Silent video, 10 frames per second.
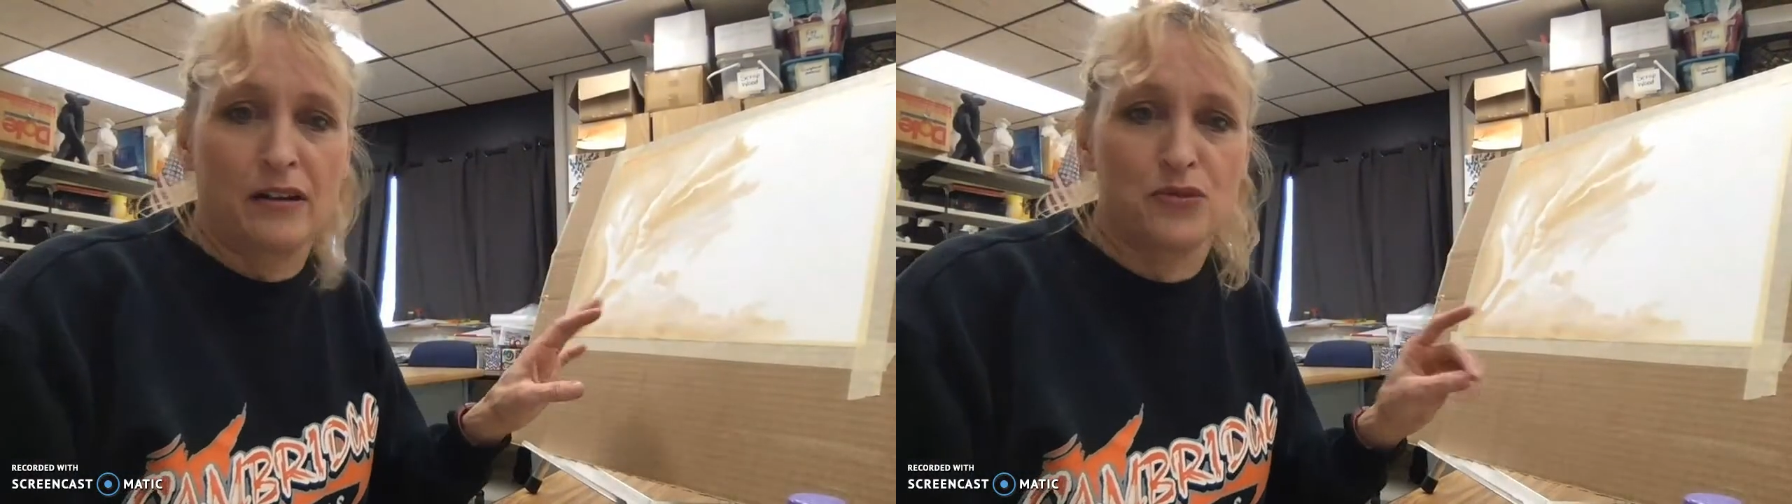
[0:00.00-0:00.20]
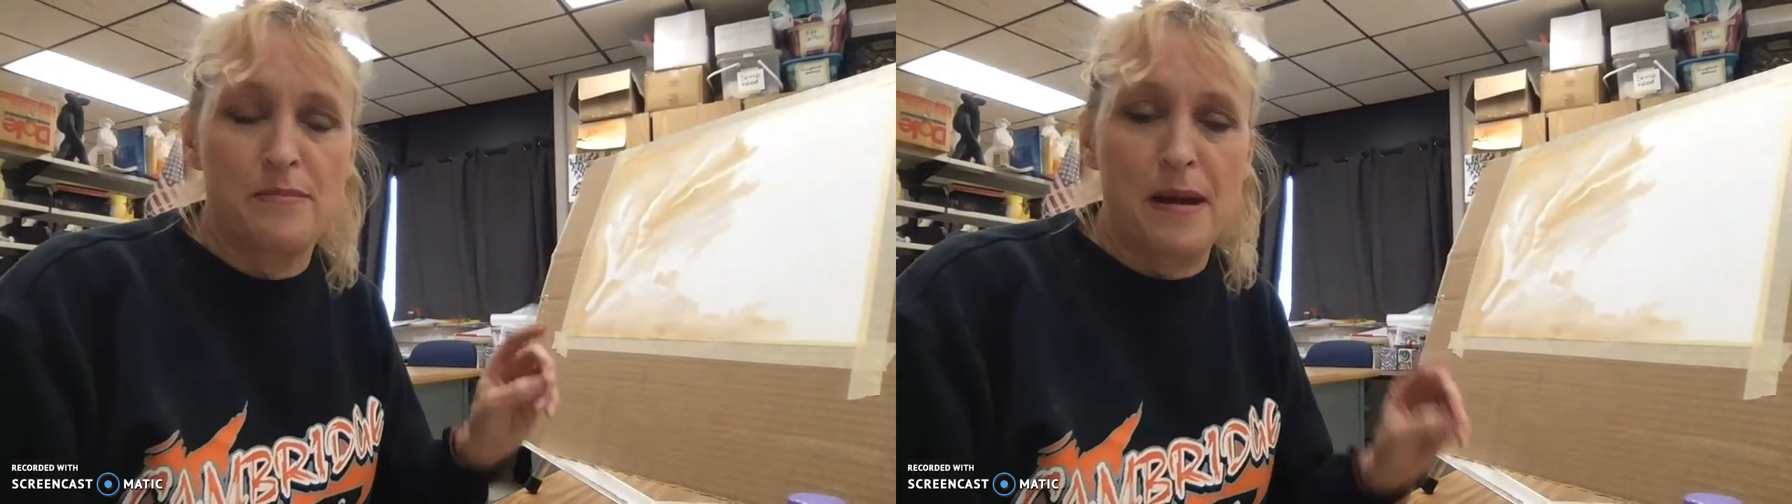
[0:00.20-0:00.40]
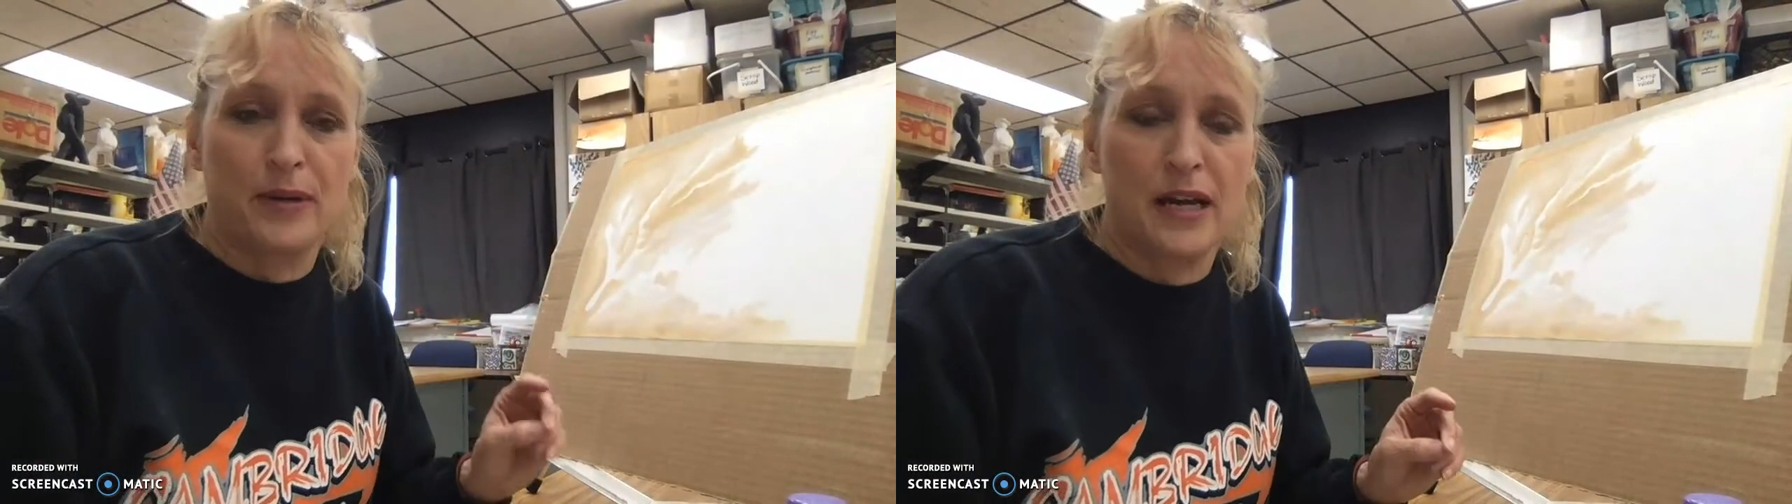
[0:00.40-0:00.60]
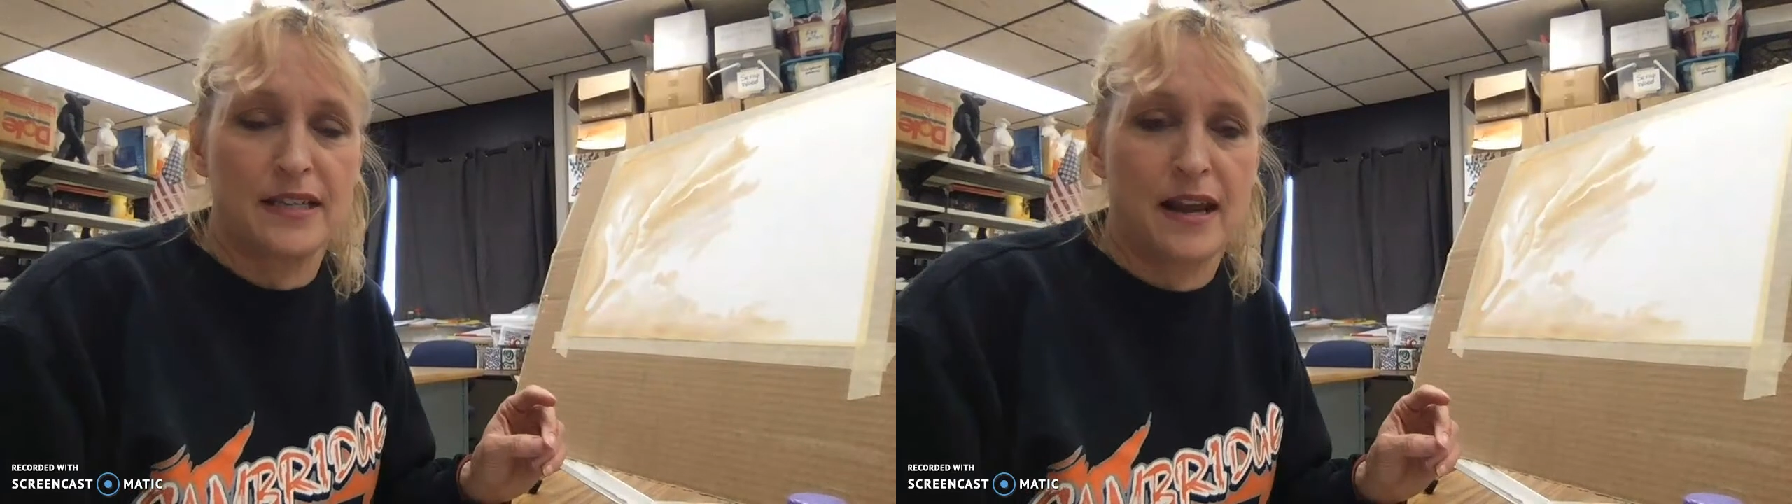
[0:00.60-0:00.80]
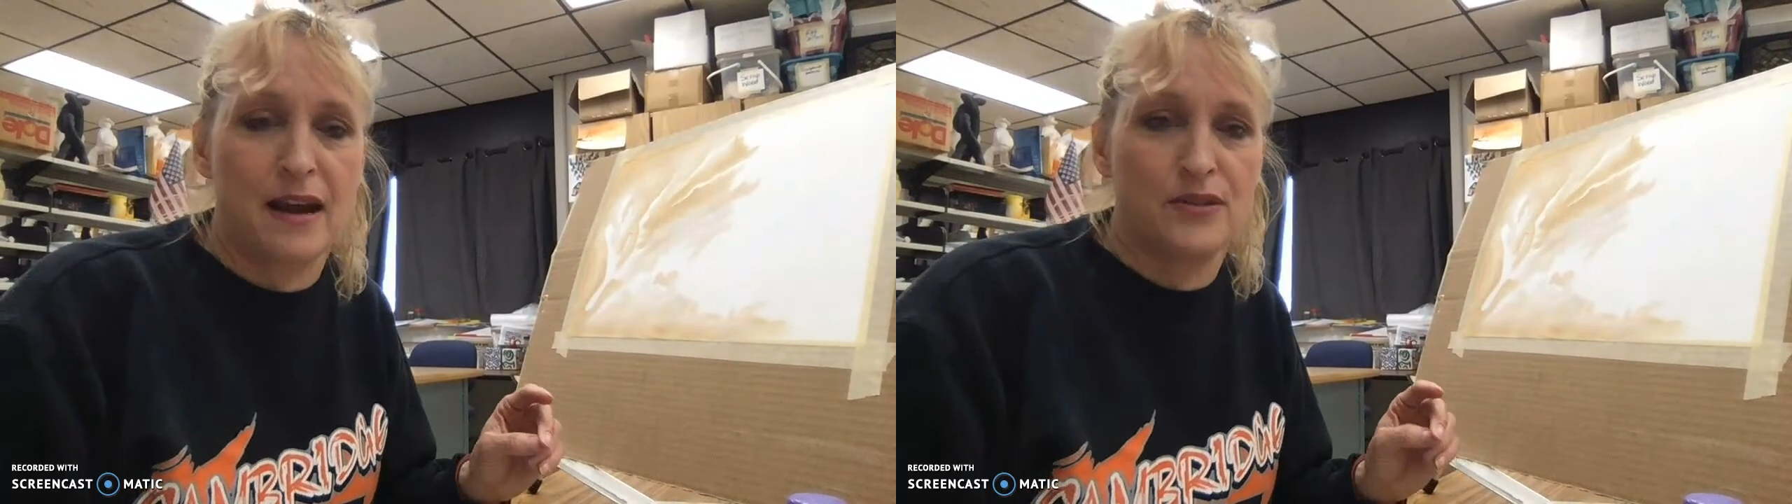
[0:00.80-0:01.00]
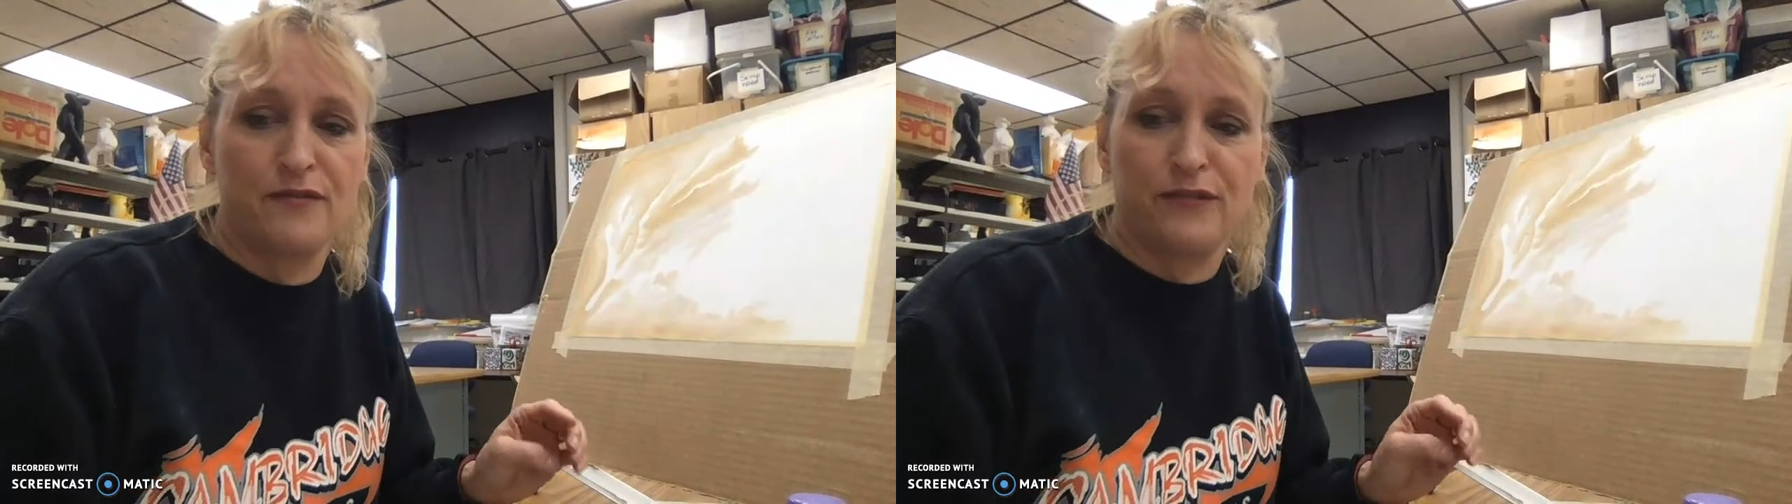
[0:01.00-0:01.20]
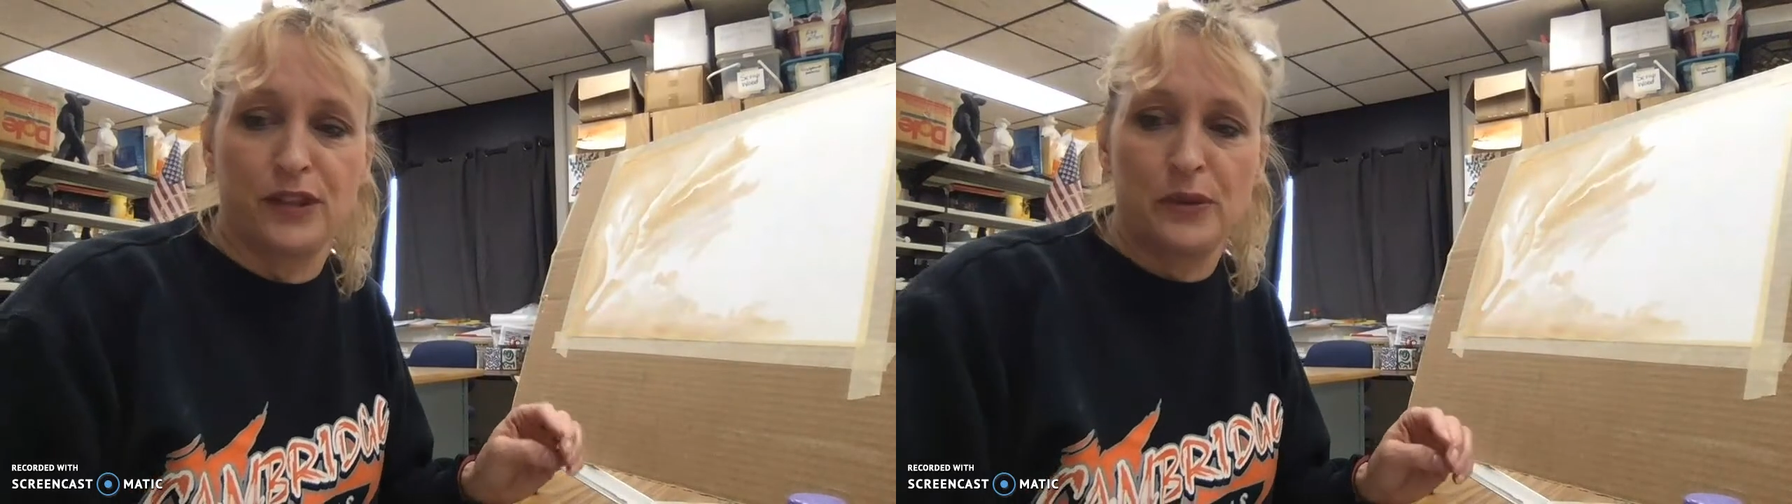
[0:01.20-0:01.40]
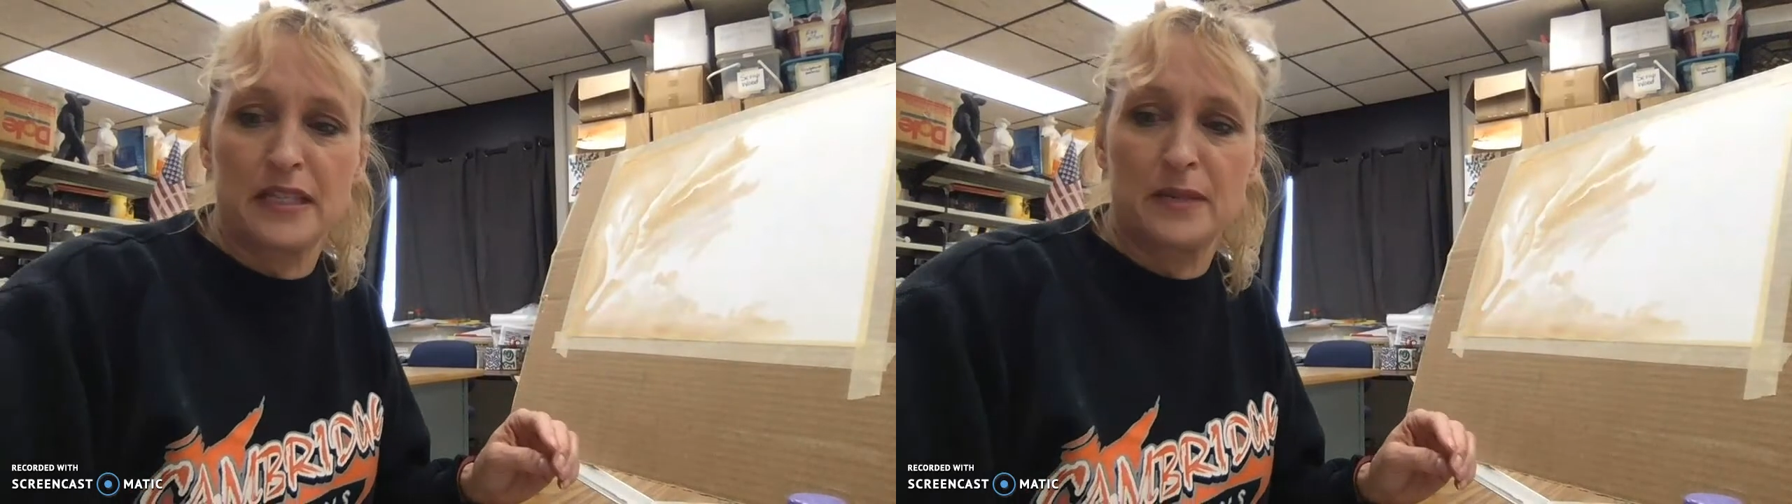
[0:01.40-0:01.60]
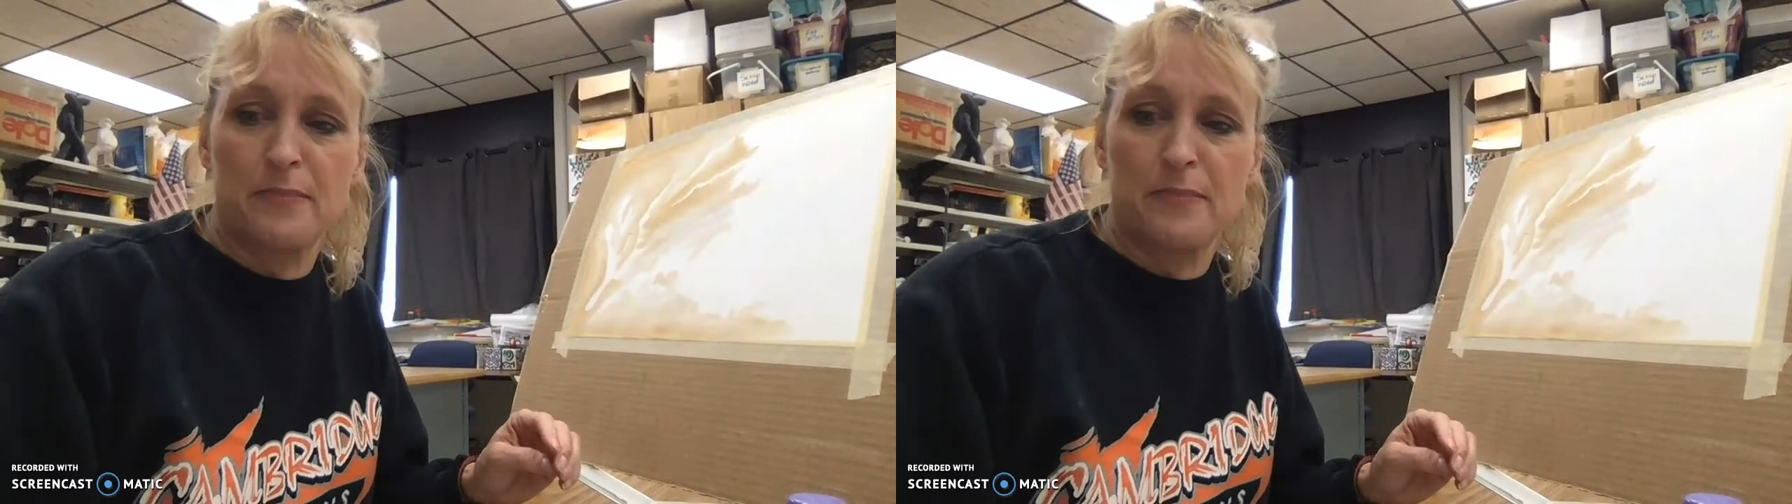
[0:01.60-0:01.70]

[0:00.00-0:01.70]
because remember I said I was influenced